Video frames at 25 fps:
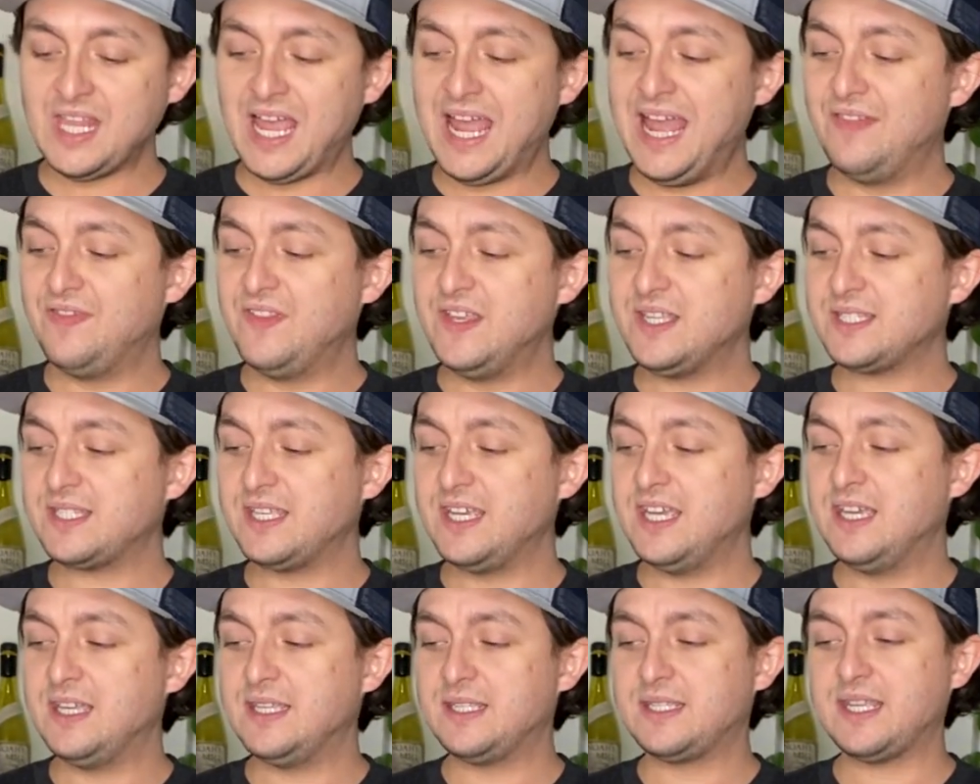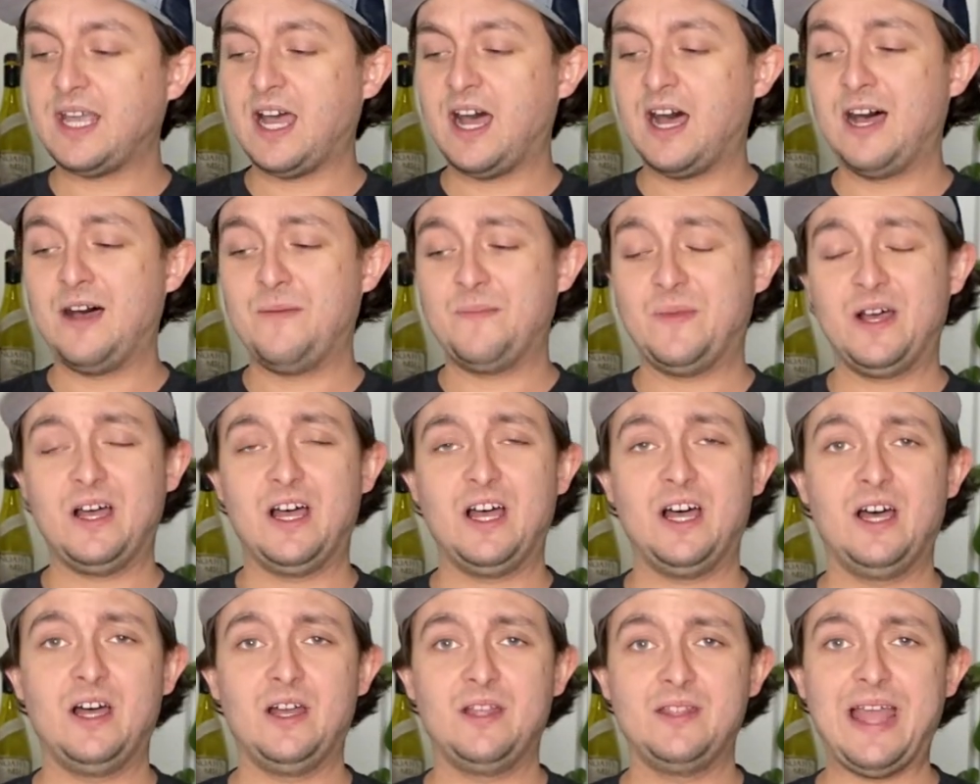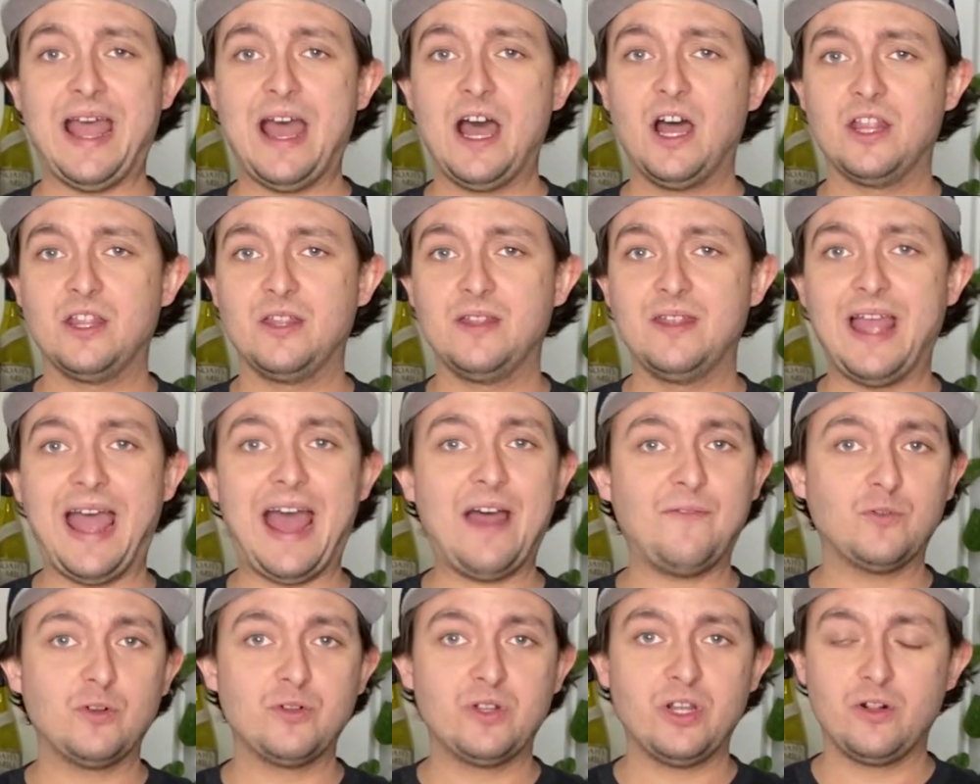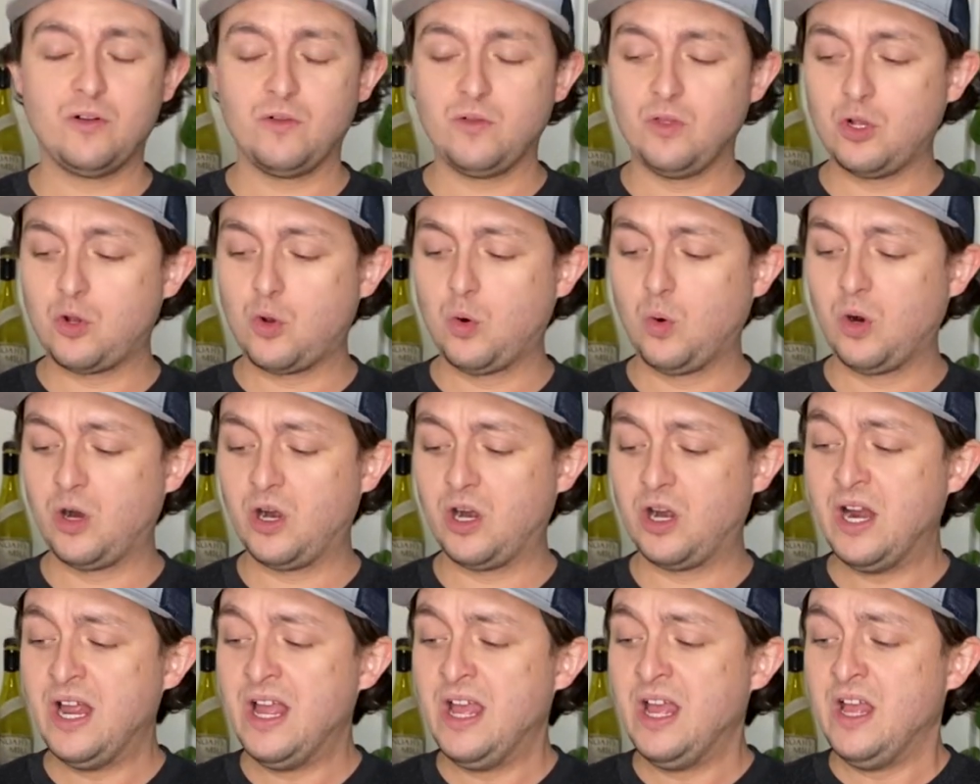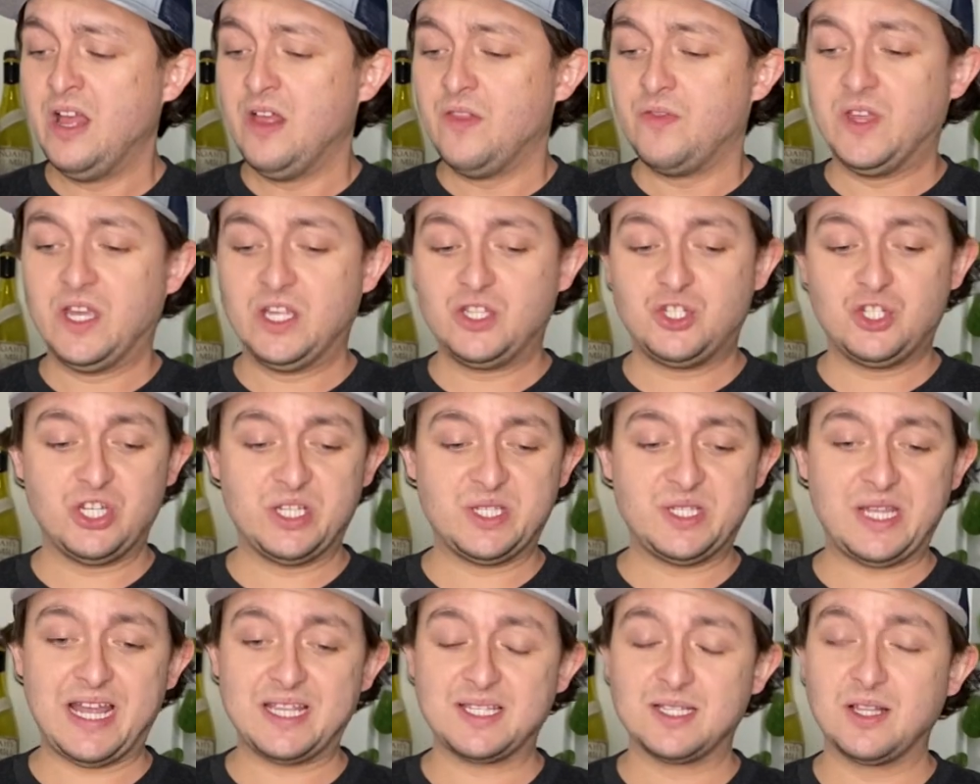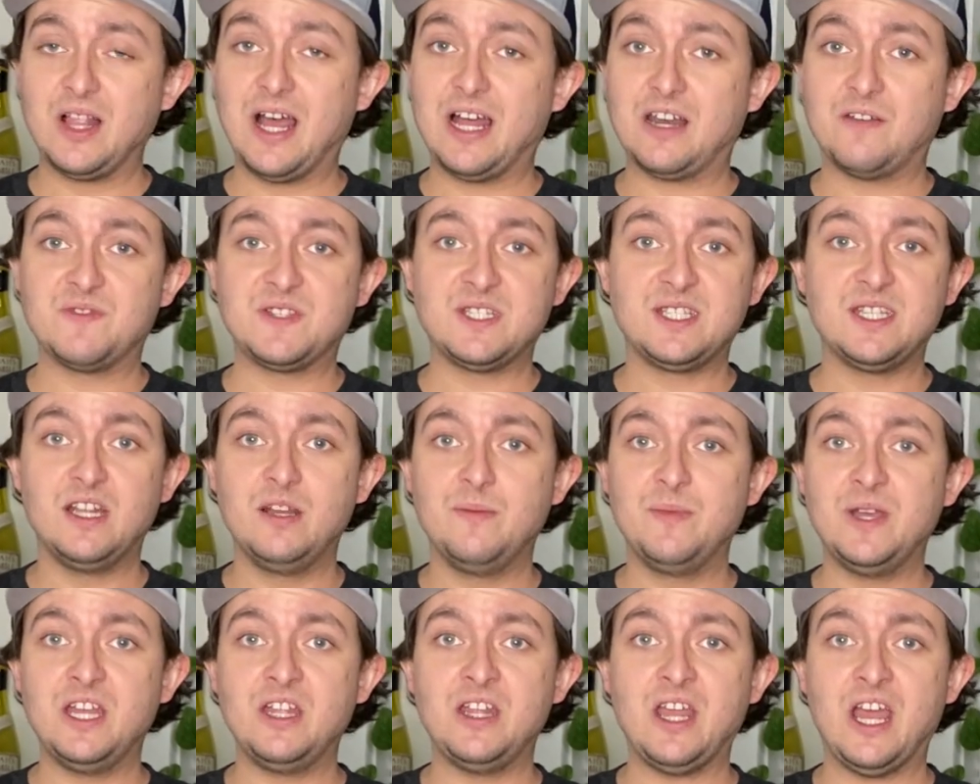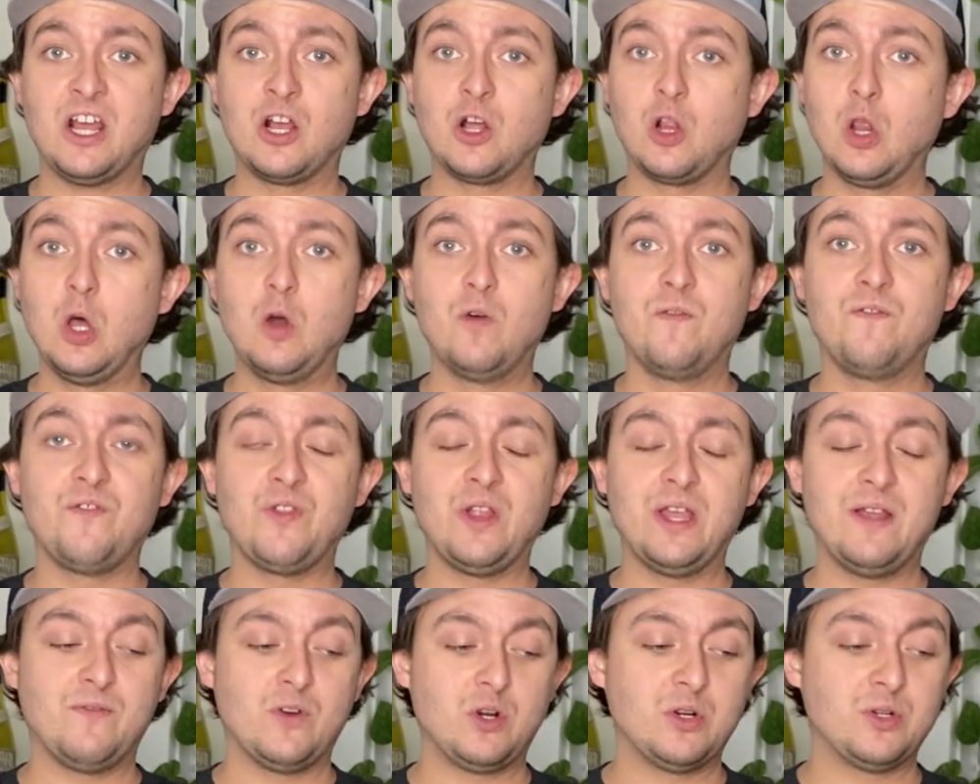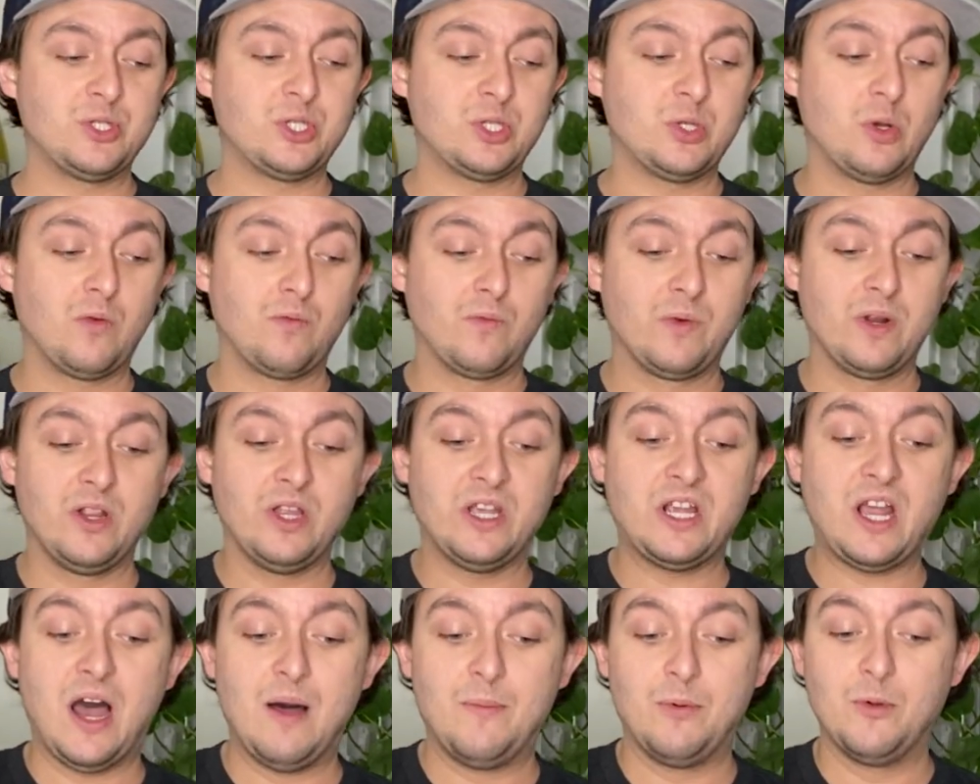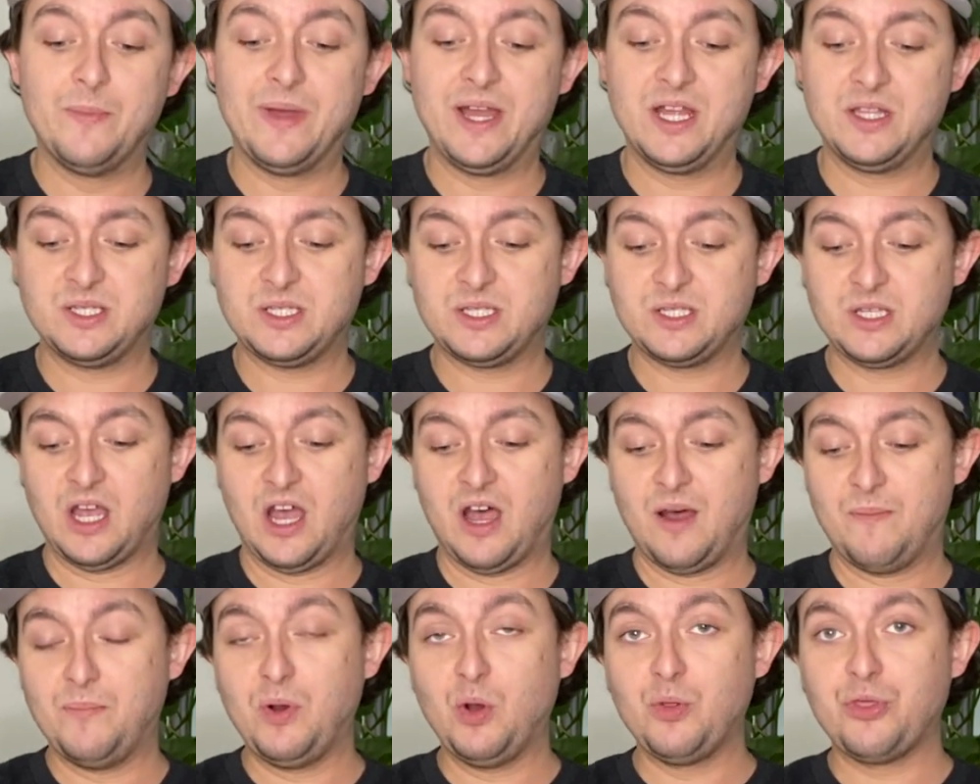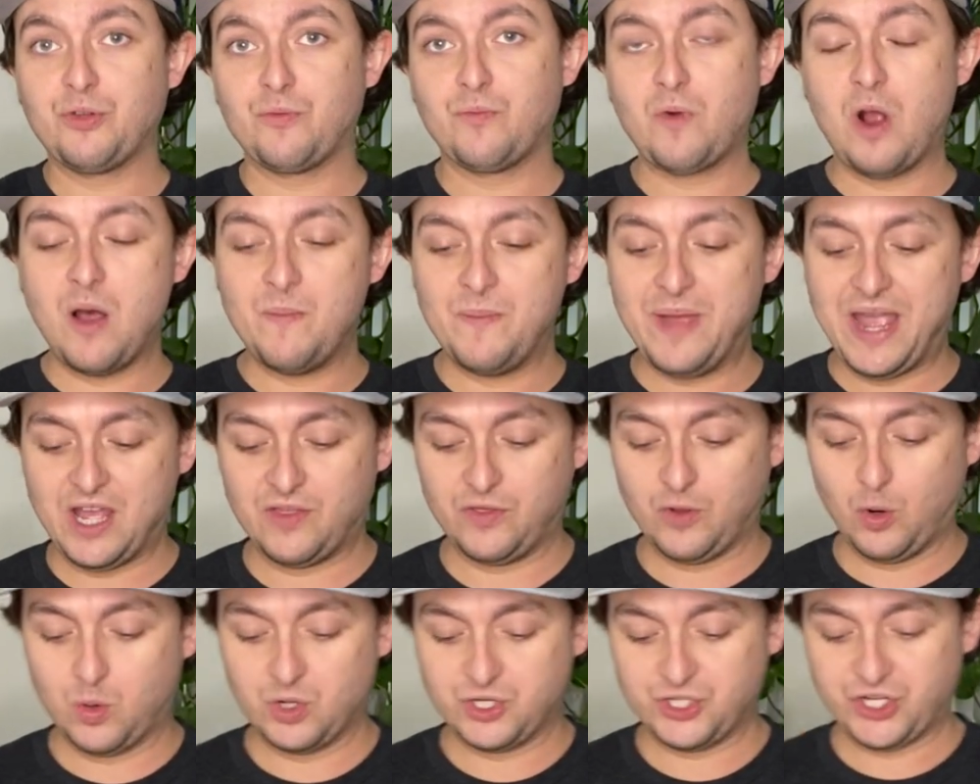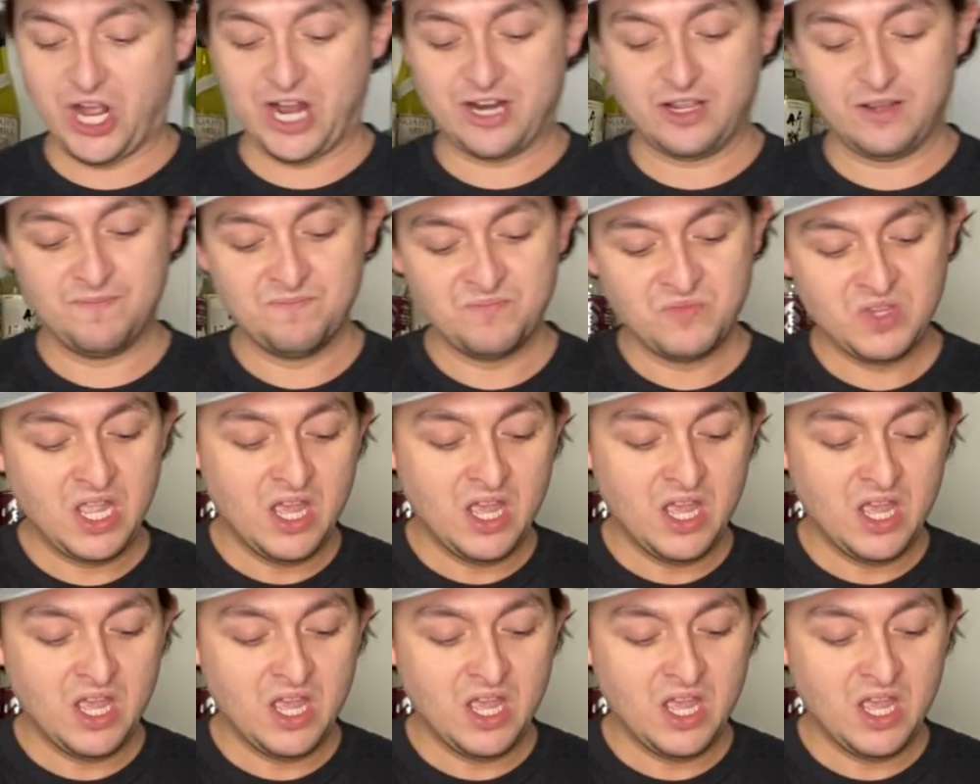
And this is a after dinner liqueur that just has a lot of cinnamon and clove flavors, so it really complements both the rum and the horchata.